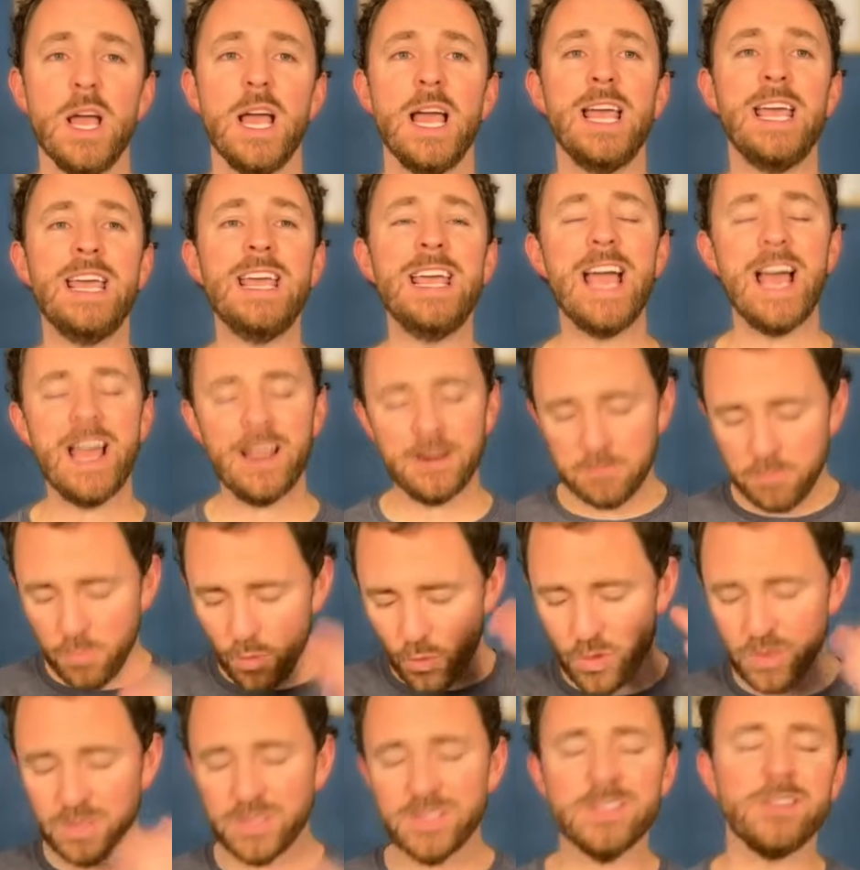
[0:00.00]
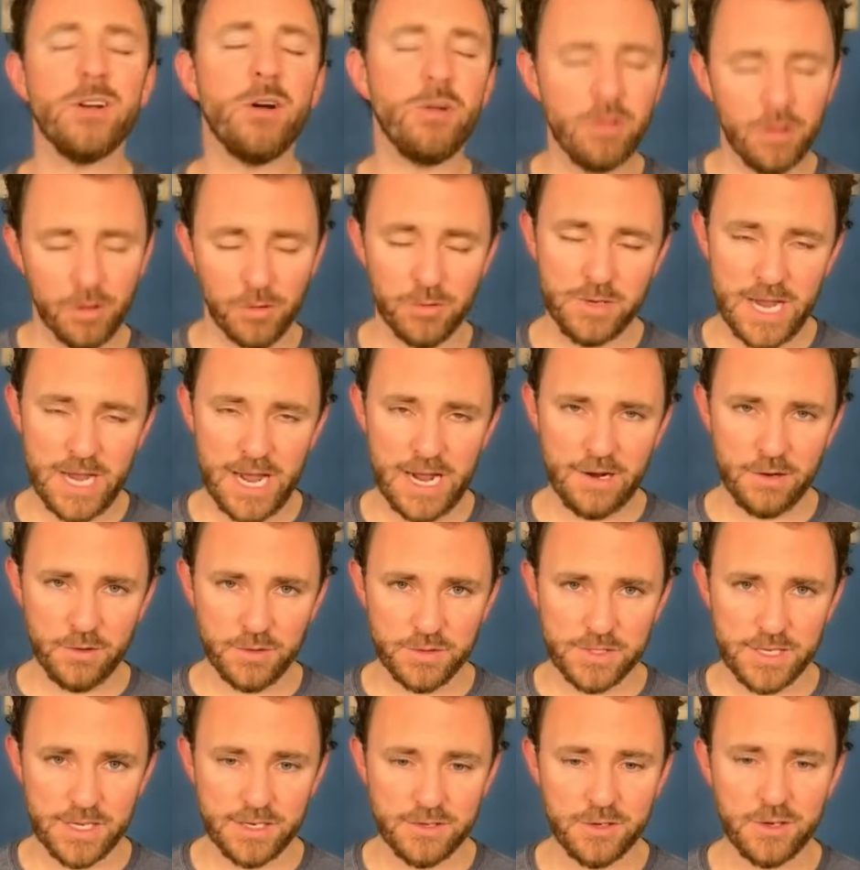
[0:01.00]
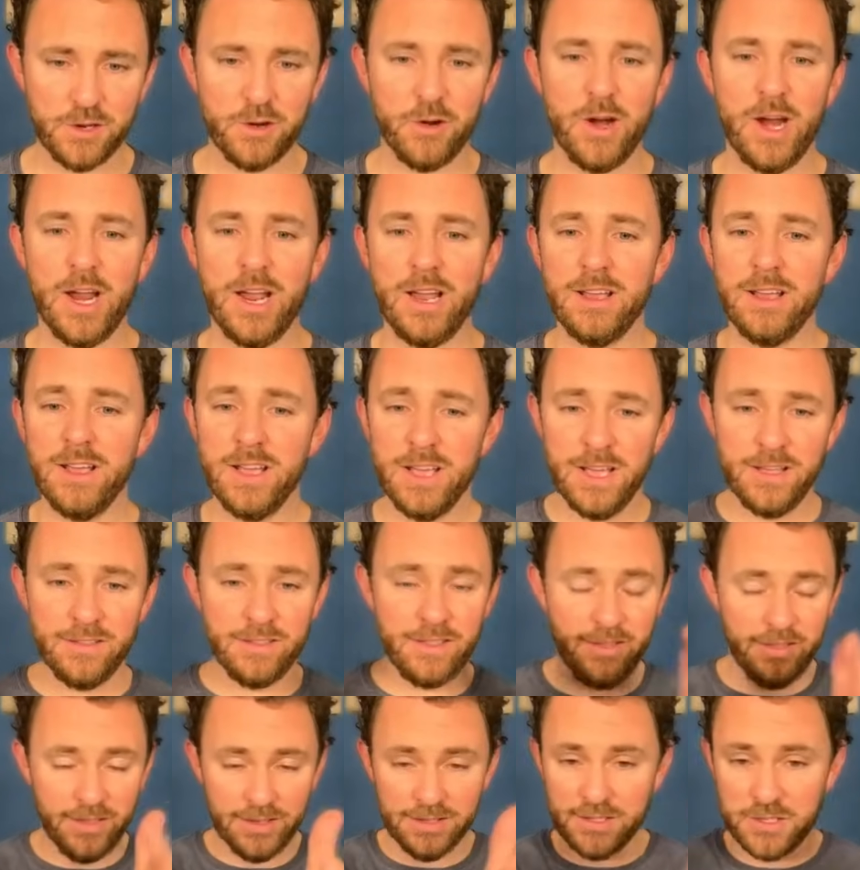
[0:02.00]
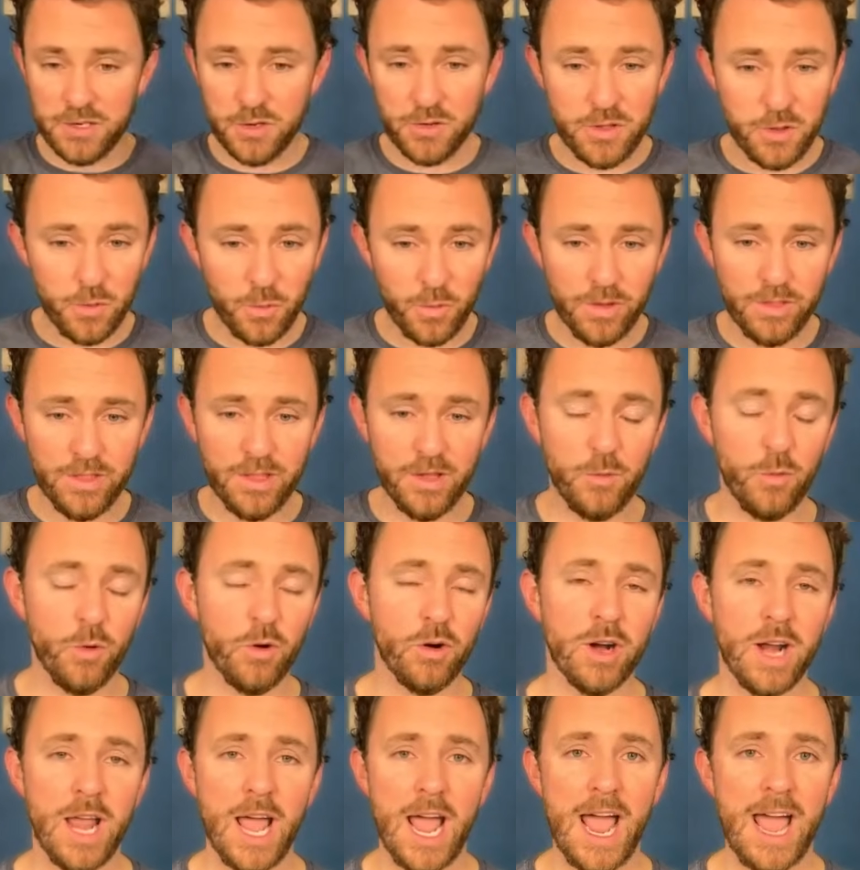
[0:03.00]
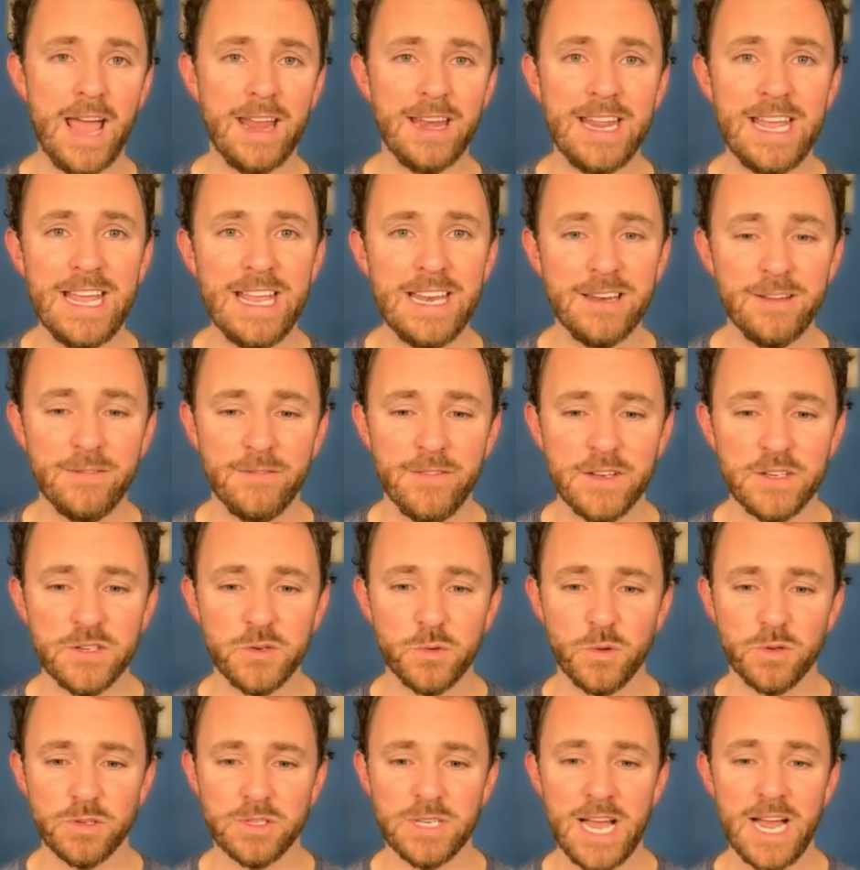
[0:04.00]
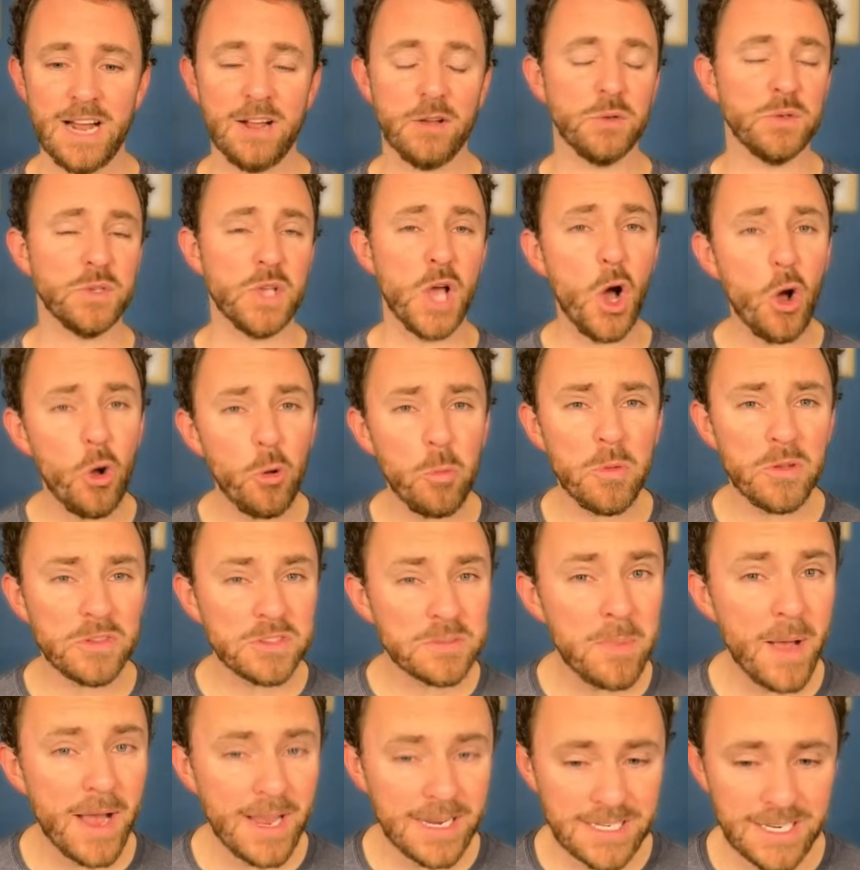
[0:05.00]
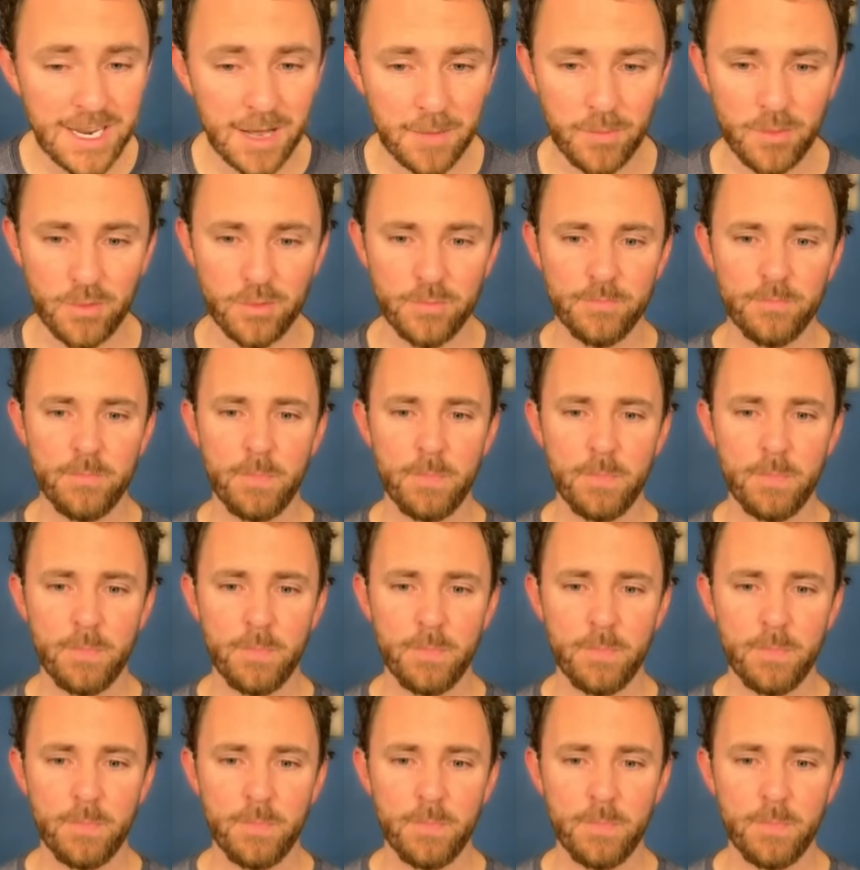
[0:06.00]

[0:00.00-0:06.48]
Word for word: He had more solo tackles, Cedric Gray, than this dude that won the award had individual tackles, almost by double.